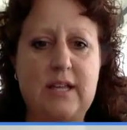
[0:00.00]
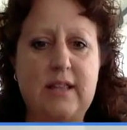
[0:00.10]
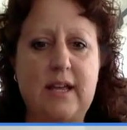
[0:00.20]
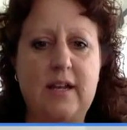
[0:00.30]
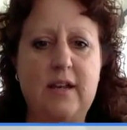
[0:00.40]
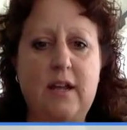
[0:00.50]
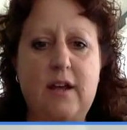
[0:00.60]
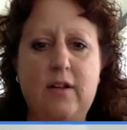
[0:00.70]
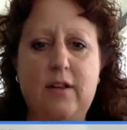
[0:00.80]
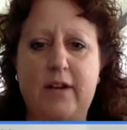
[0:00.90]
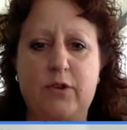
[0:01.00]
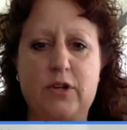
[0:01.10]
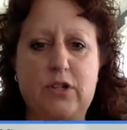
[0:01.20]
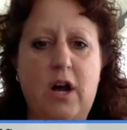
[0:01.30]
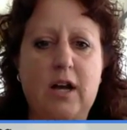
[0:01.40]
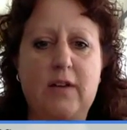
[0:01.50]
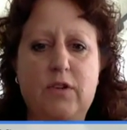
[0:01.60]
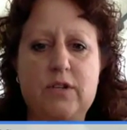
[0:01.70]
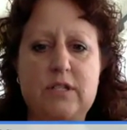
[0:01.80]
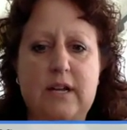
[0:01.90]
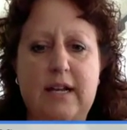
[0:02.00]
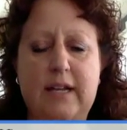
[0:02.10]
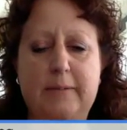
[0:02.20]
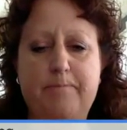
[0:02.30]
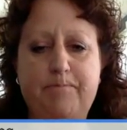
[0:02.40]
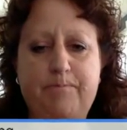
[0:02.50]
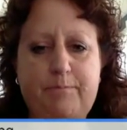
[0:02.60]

And then like for a doc, if you're assigning